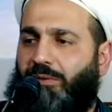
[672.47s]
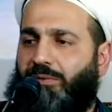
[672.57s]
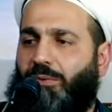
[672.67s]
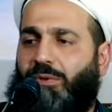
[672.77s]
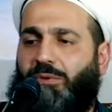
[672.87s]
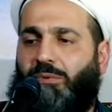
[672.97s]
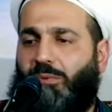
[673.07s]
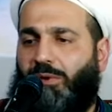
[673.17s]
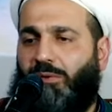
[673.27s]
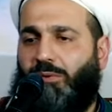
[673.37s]
So when
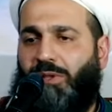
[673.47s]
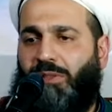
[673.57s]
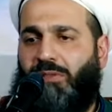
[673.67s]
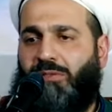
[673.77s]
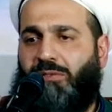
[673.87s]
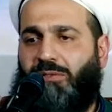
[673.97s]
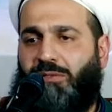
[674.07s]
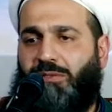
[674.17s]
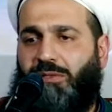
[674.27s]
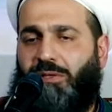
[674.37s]
you read
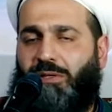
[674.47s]
this